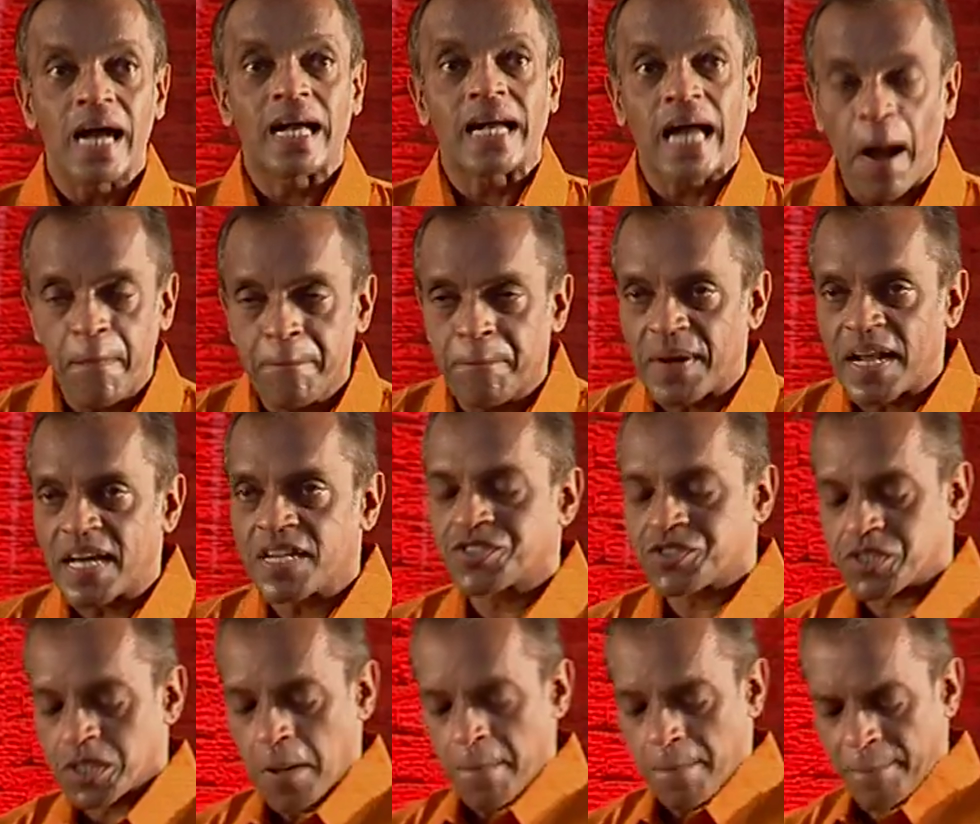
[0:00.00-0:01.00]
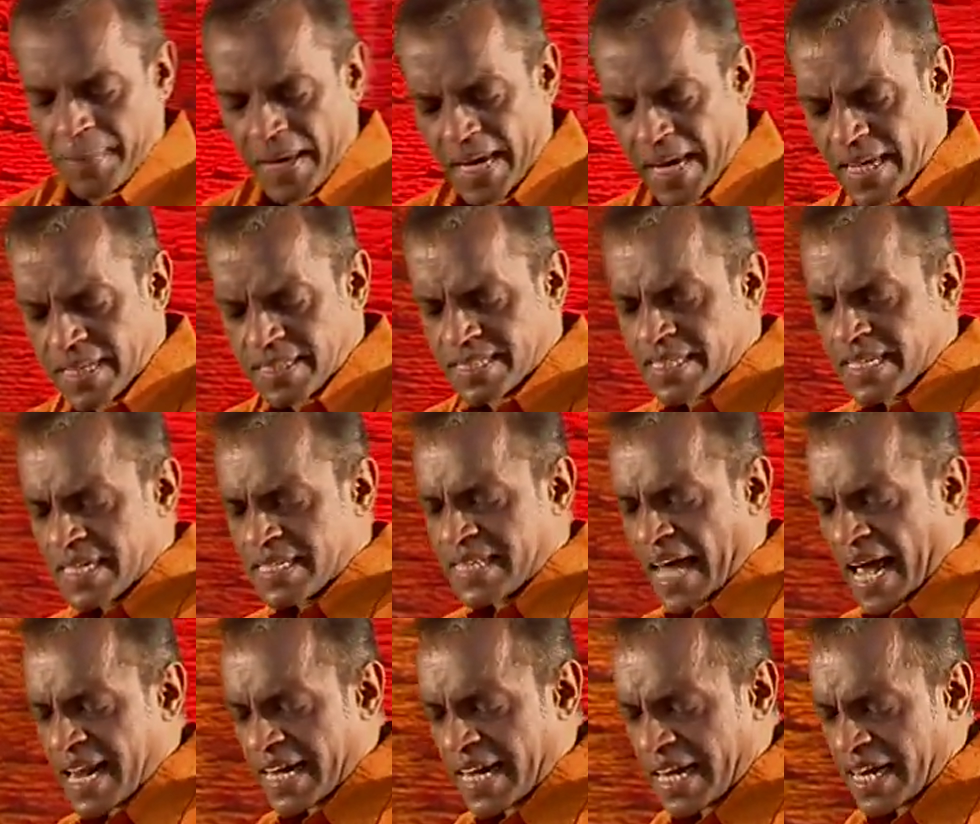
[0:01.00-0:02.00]
Accomplish means
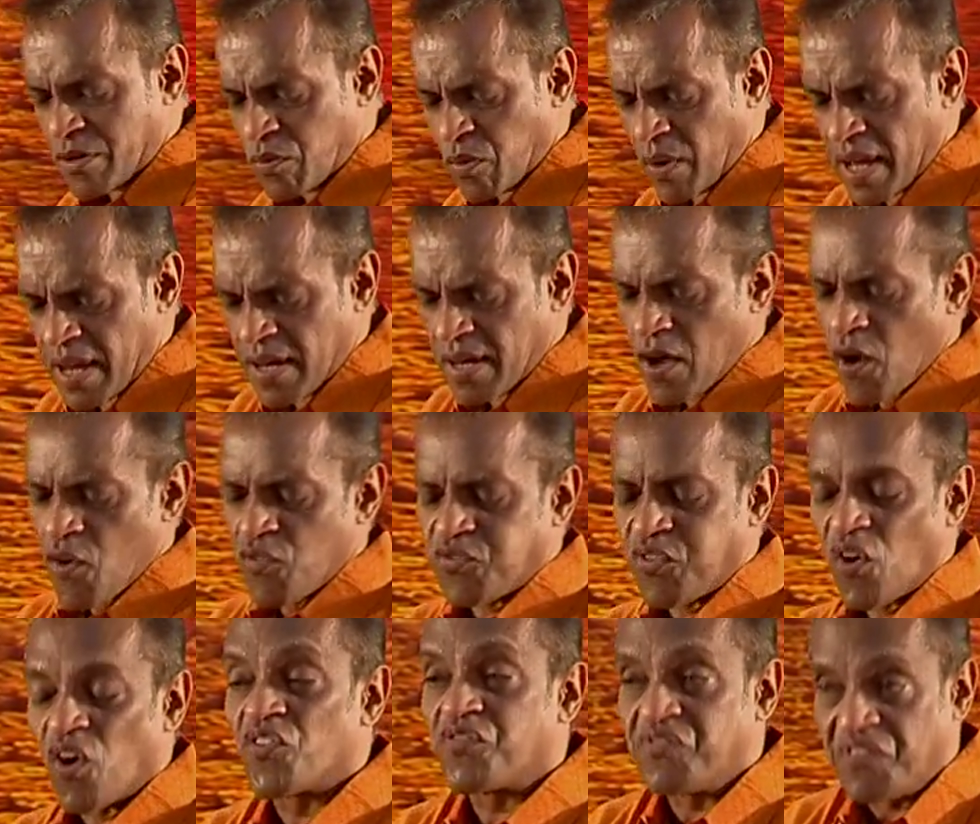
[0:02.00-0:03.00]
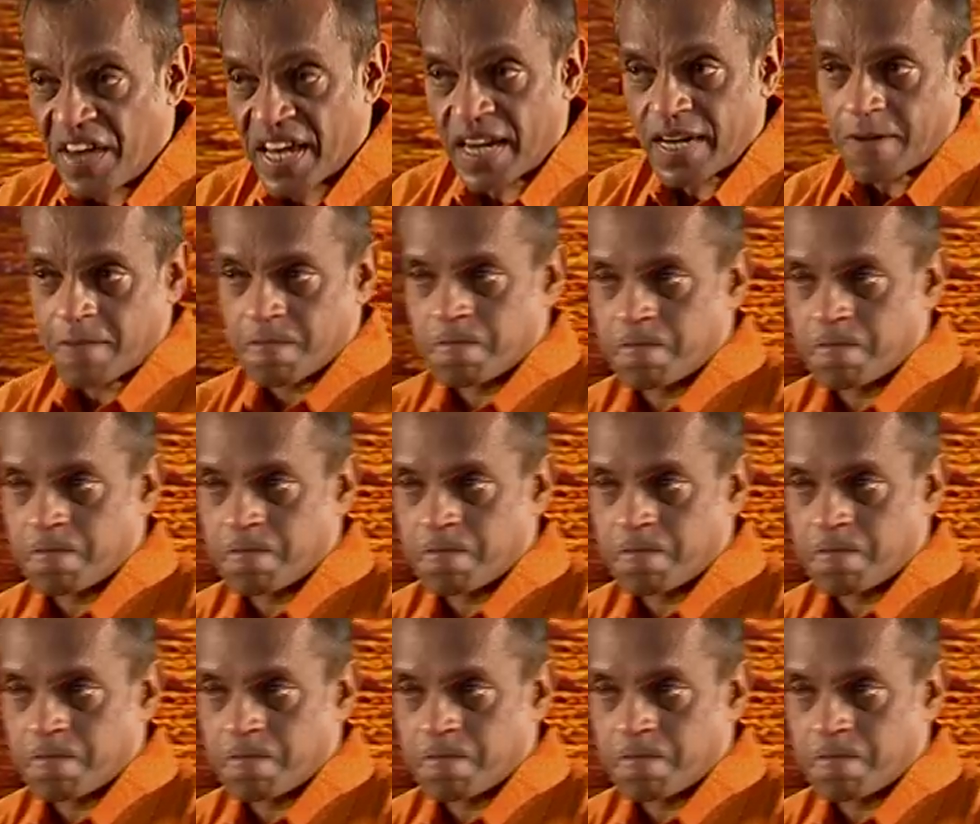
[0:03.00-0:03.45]
that it will fulfill.